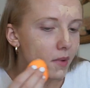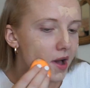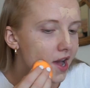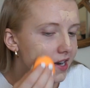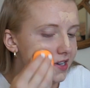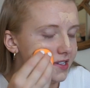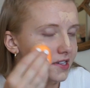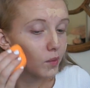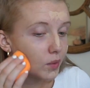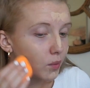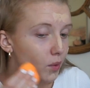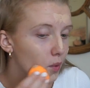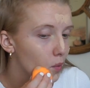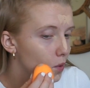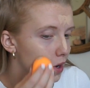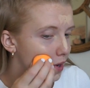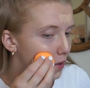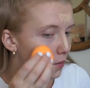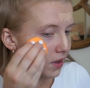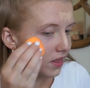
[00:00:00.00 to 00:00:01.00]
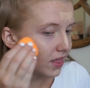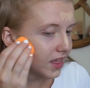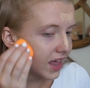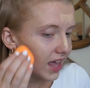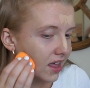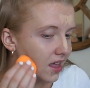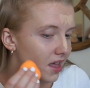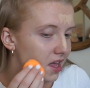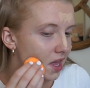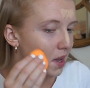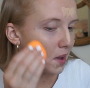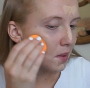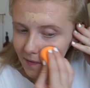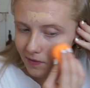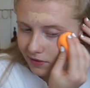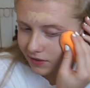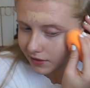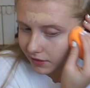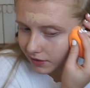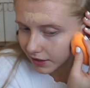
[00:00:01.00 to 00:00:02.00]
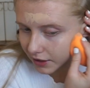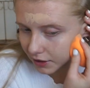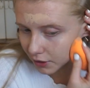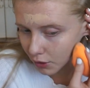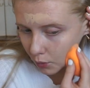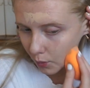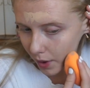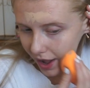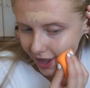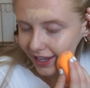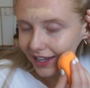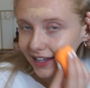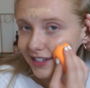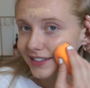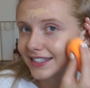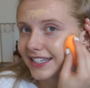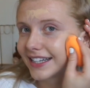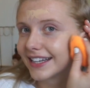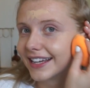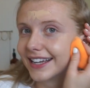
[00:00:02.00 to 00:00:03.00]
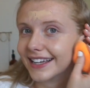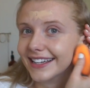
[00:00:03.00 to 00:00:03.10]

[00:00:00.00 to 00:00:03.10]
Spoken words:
but we will work with it. It's a little light.